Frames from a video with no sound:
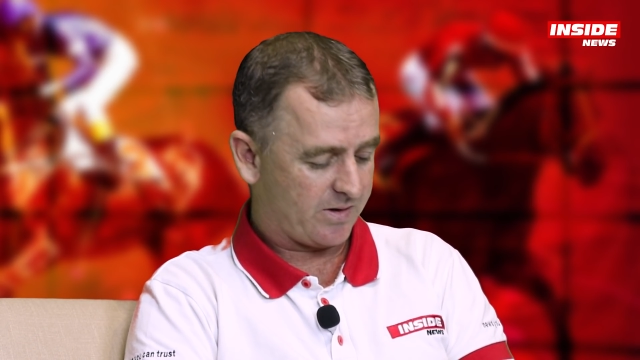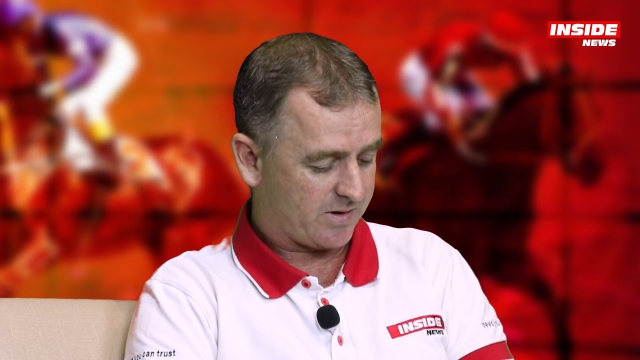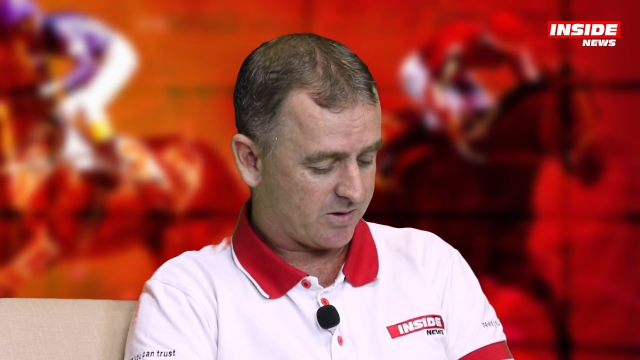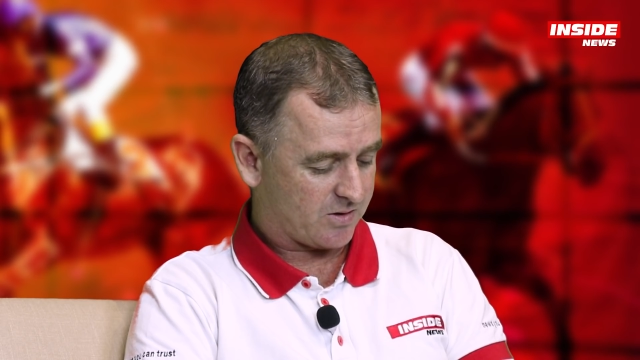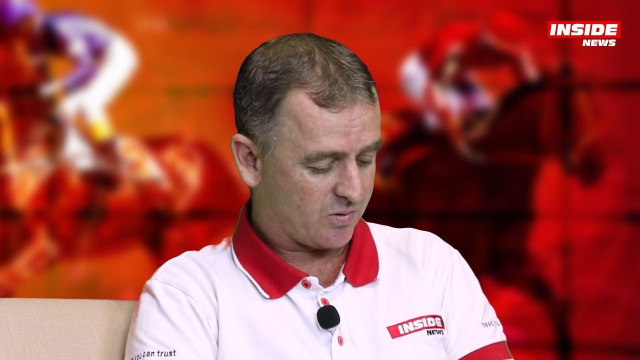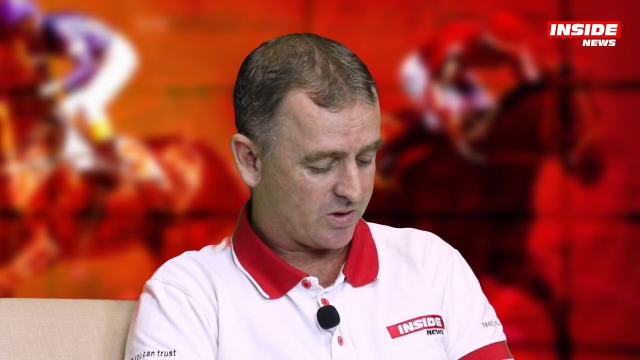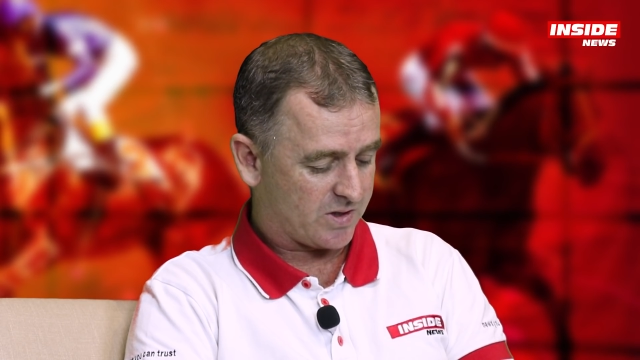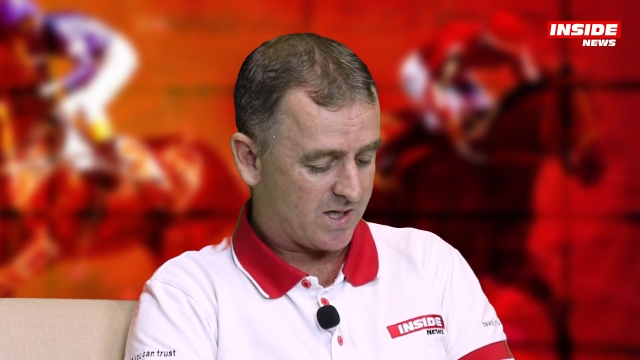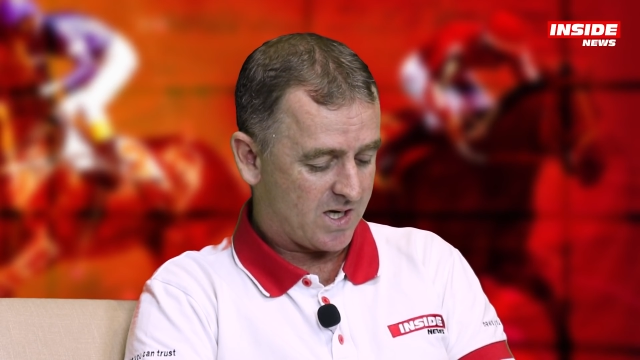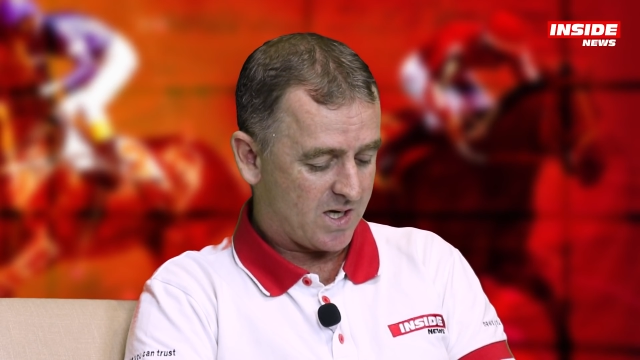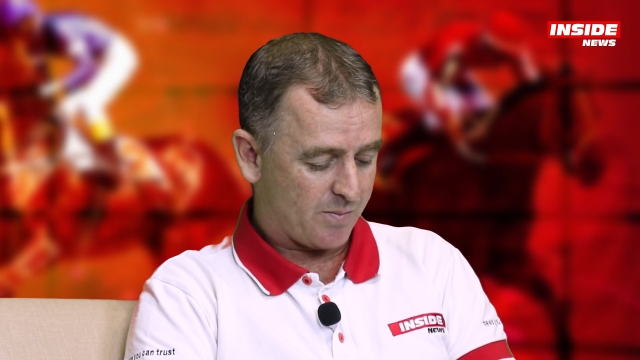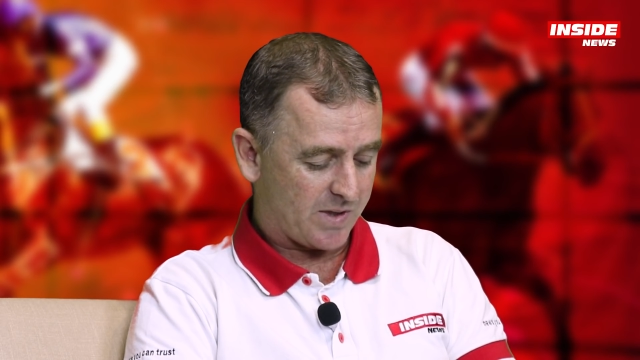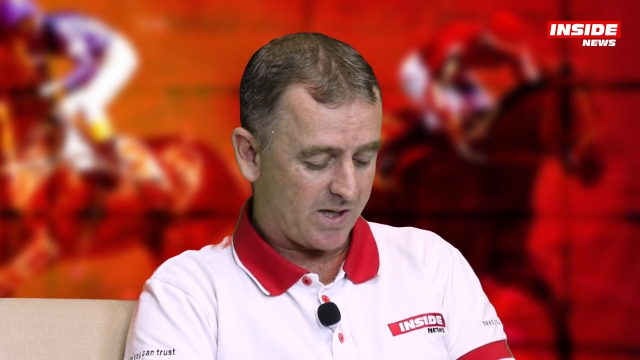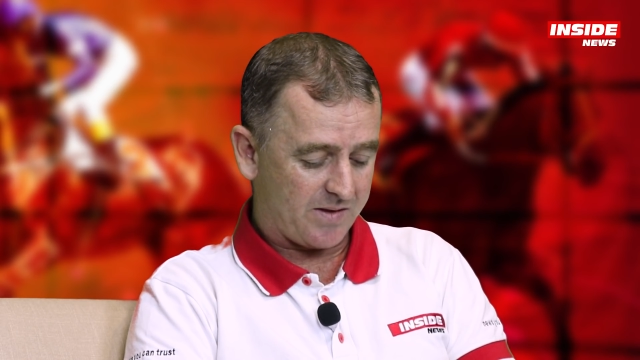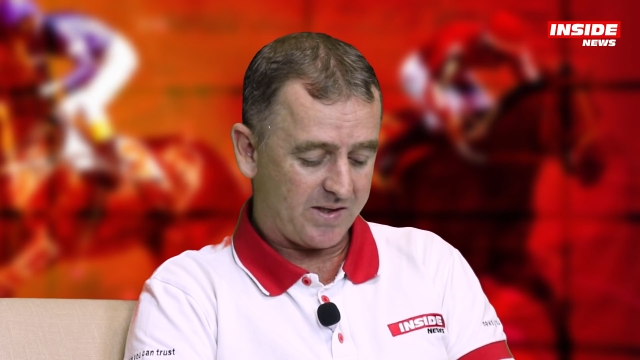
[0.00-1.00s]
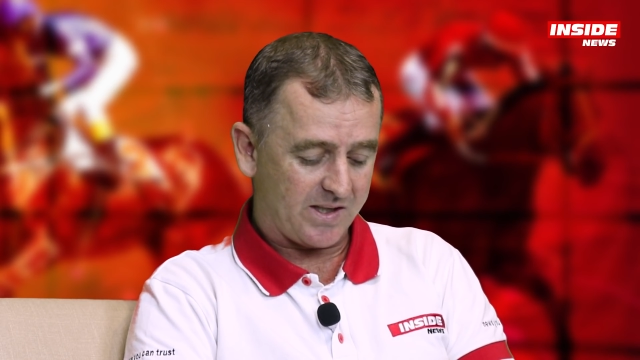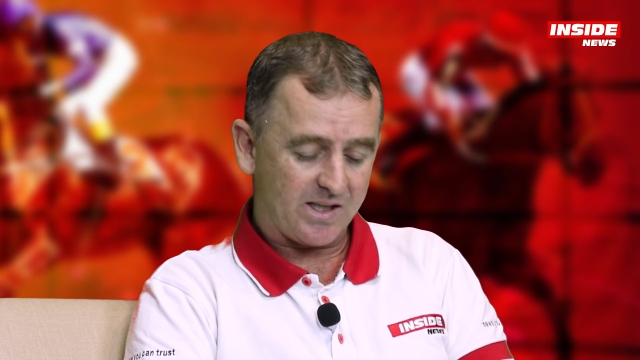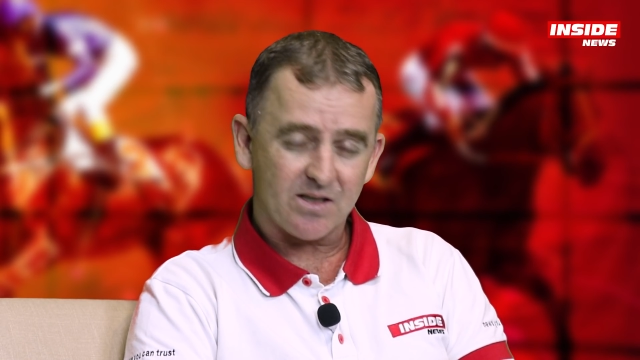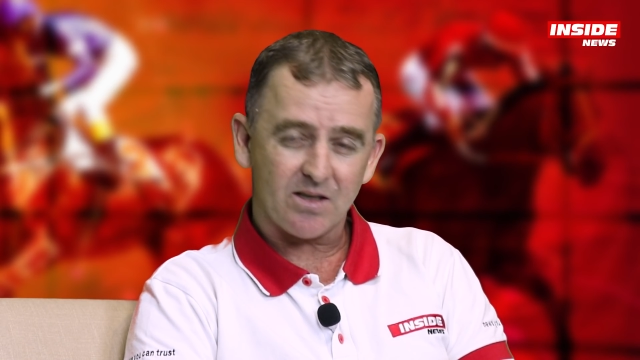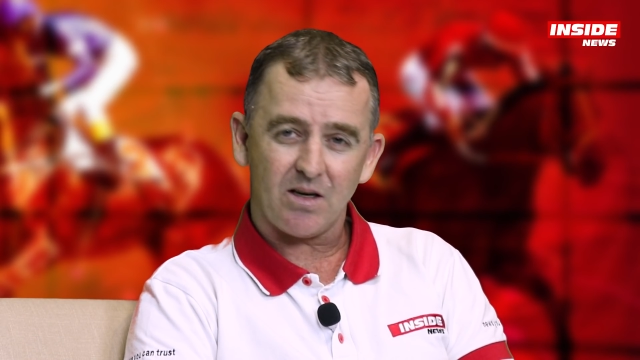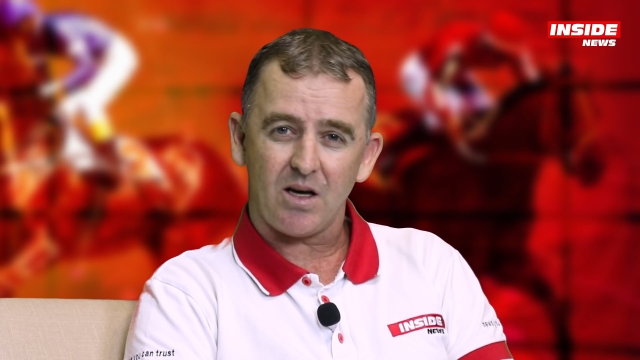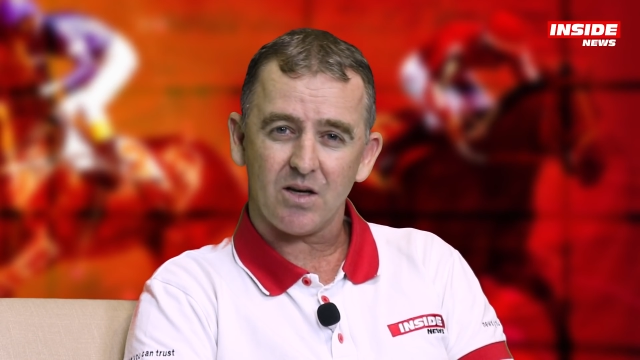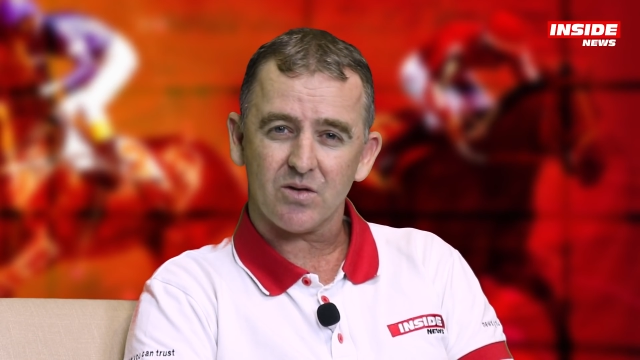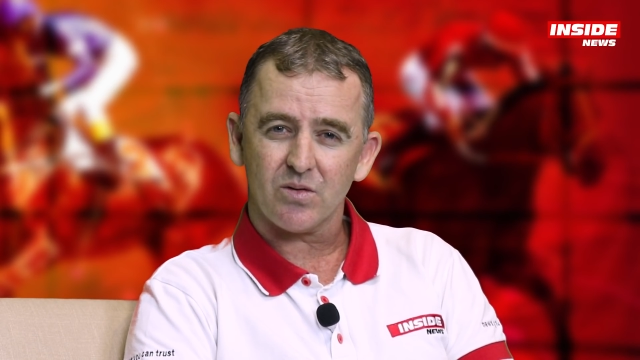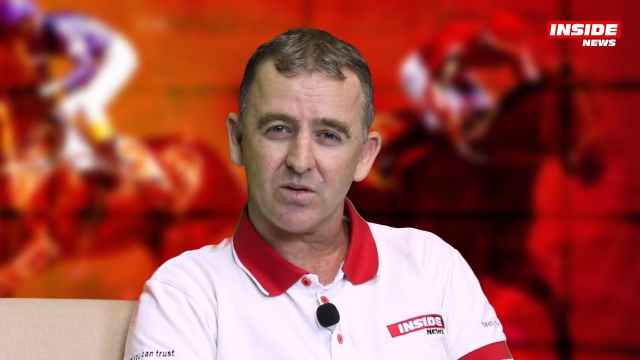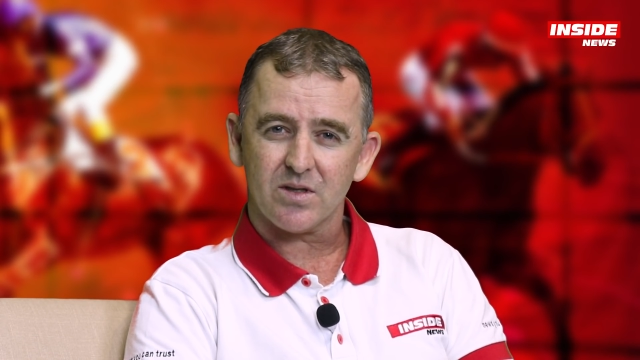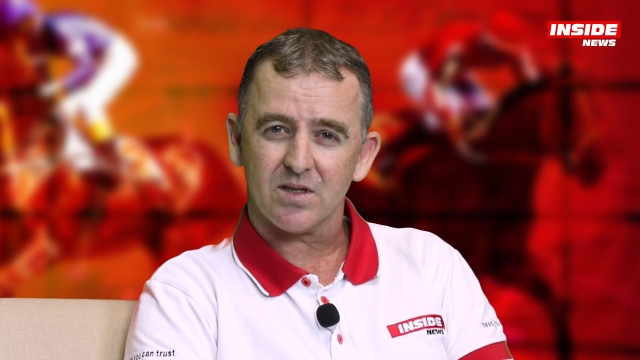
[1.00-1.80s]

this horse, but I think he's a nice horse.